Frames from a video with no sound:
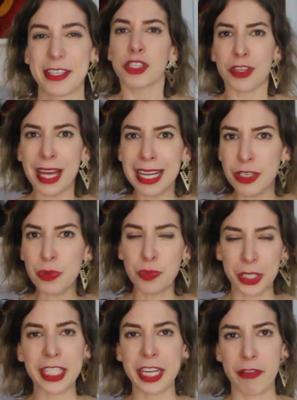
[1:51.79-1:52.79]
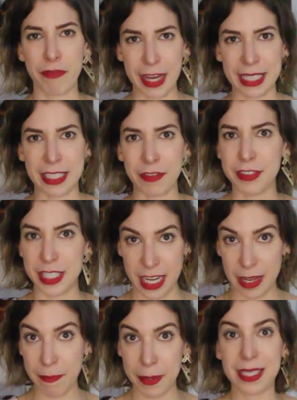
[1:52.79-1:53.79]
So that's a really effective
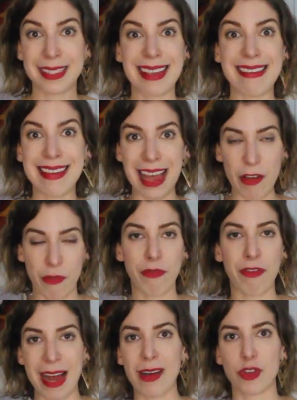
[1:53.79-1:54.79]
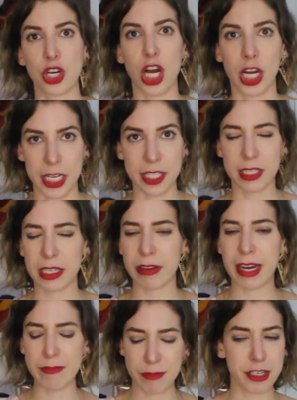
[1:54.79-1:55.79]
tip to get found on
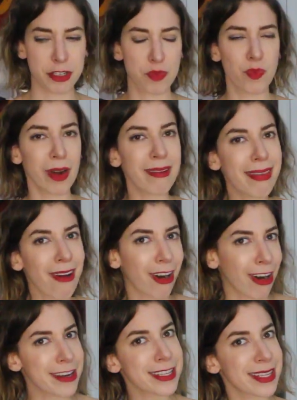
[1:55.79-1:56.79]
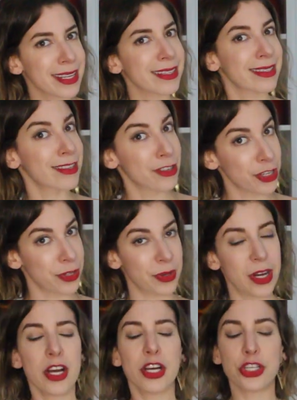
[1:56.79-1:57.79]
Instagram, which is one of the hardest things to do.
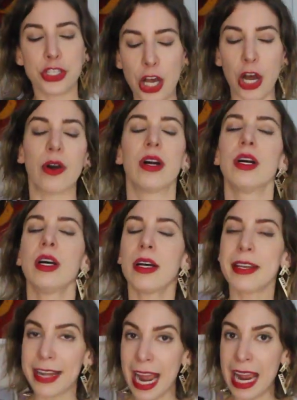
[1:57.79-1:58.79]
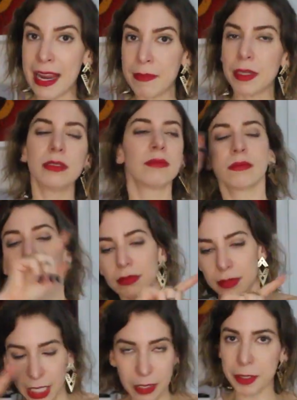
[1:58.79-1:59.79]
So, name,
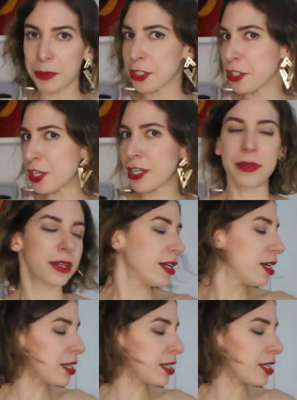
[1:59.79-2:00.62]
tell me what you do.